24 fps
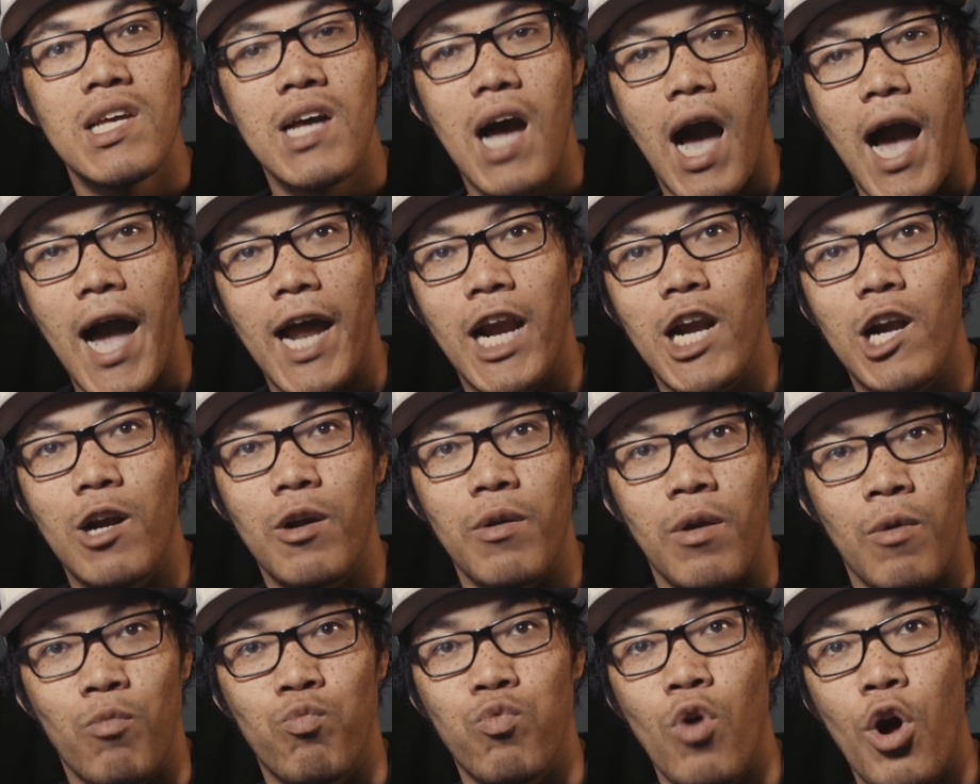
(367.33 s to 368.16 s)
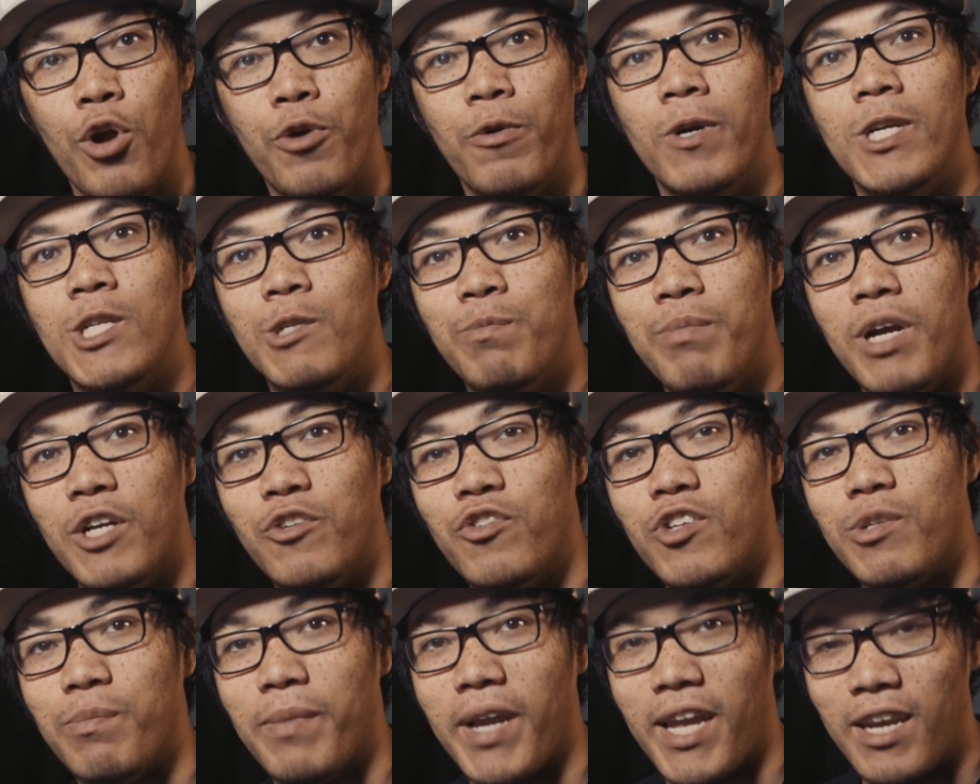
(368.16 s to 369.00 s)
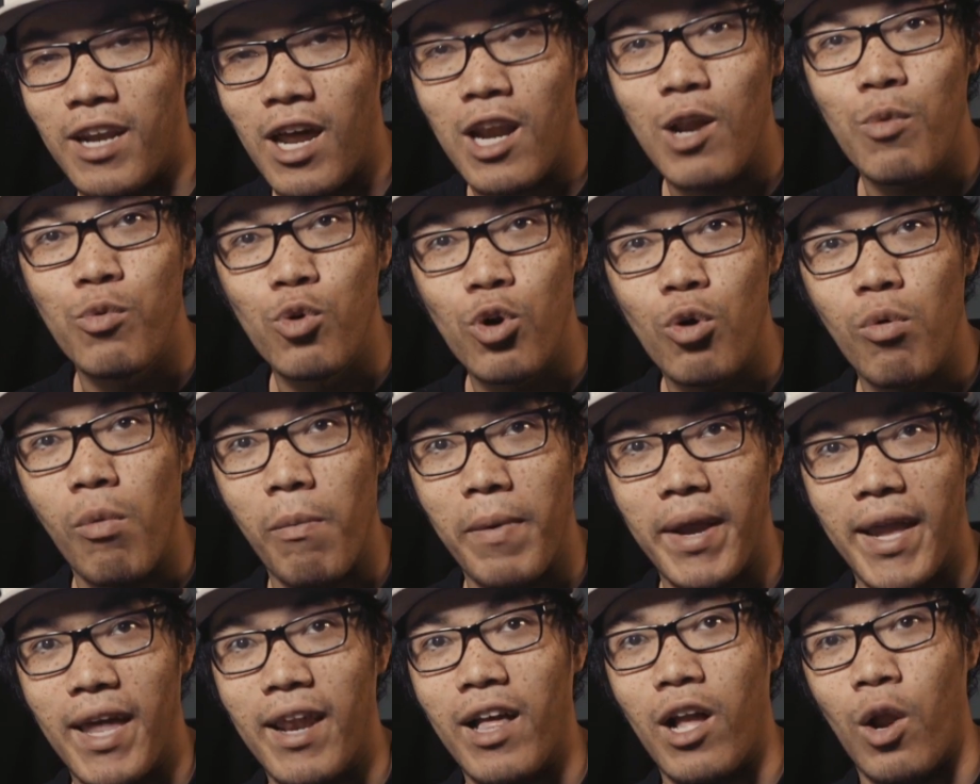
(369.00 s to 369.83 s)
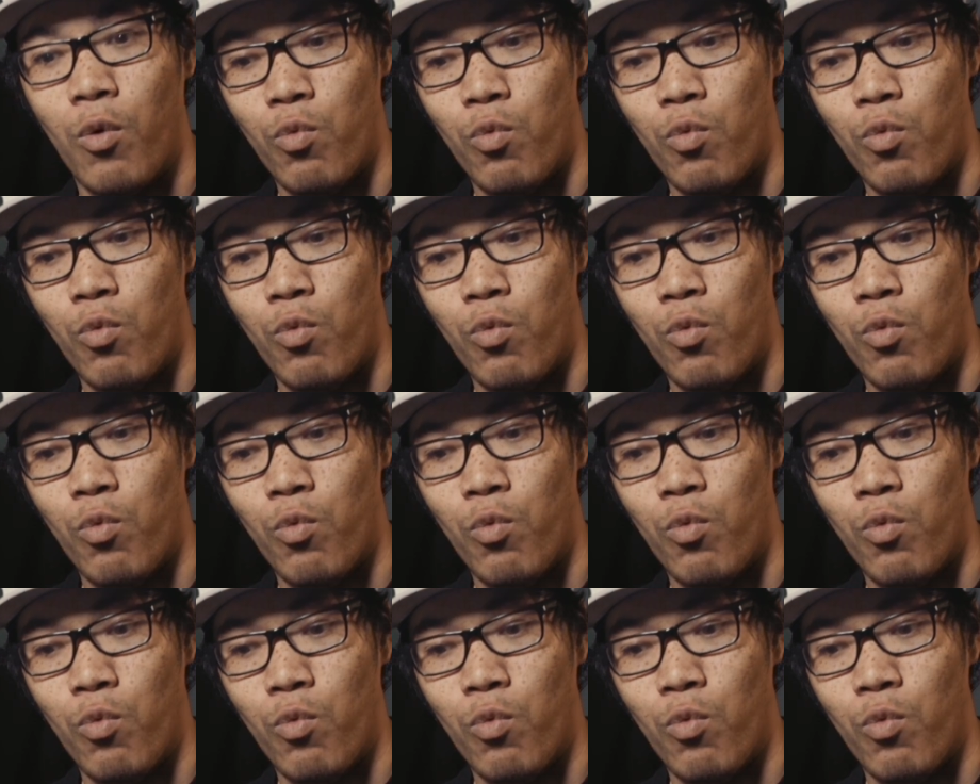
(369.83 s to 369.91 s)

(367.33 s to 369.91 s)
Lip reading: hire a rotary specialist mechanic, not a normal mechanic,